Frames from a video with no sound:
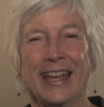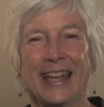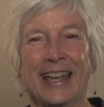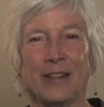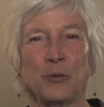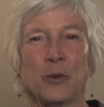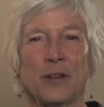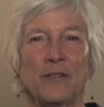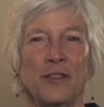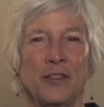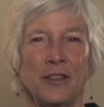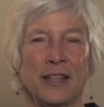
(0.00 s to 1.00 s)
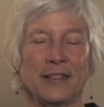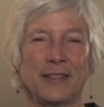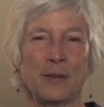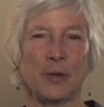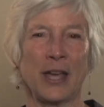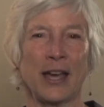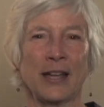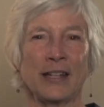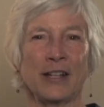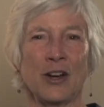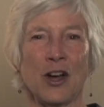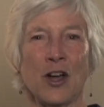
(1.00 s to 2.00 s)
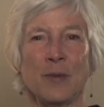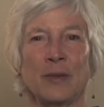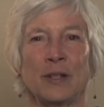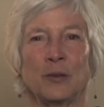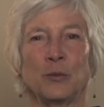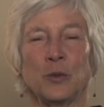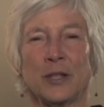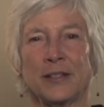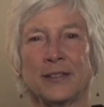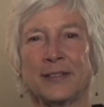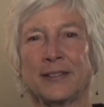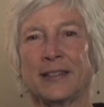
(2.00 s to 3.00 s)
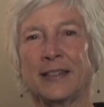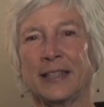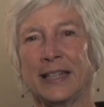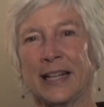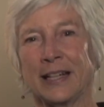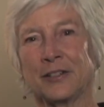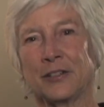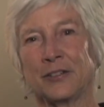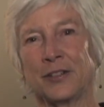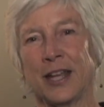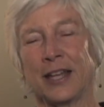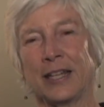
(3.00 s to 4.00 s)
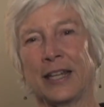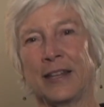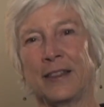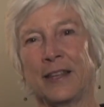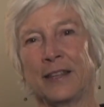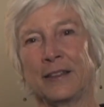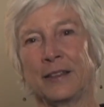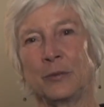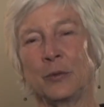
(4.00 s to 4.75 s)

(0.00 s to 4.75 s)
And one of the things that we had in common was the understanding that